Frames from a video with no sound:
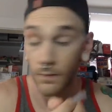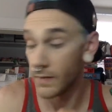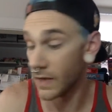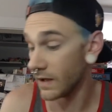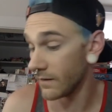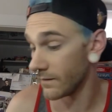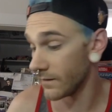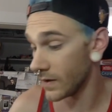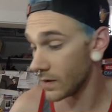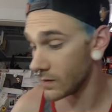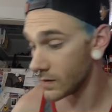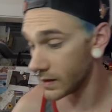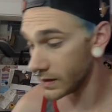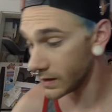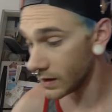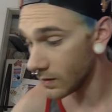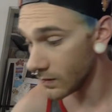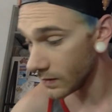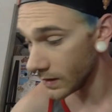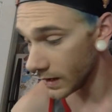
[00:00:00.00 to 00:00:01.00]
My phone is
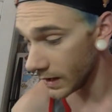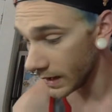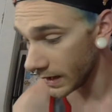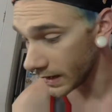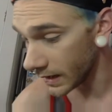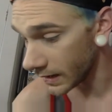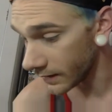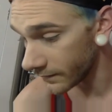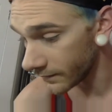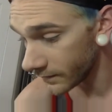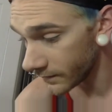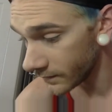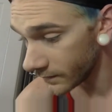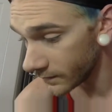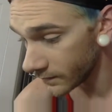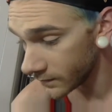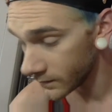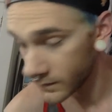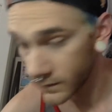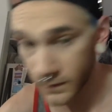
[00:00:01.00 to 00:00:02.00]
going off.
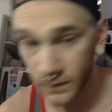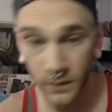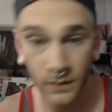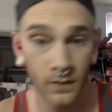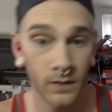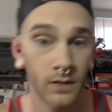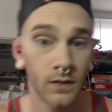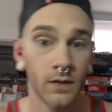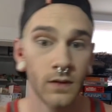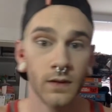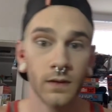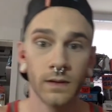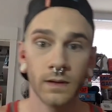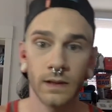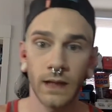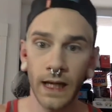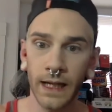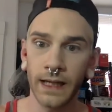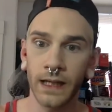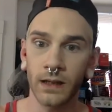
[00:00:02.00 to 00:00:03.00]

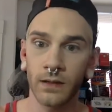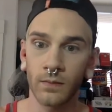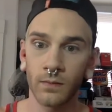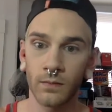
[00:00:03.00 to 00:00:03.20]
Damn!